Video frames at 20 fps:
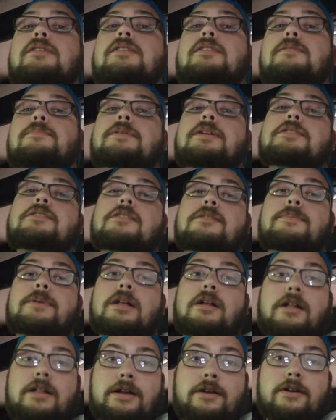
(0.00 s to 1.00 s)
suspension's been
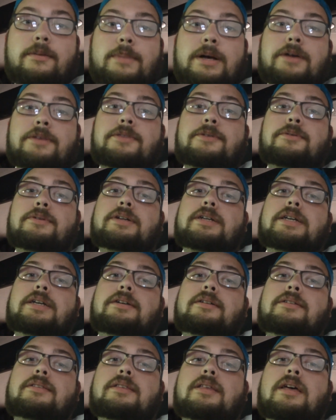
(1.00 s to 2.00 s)
on here about 3
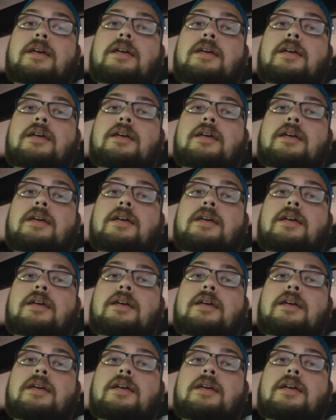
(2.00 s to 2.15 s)
years.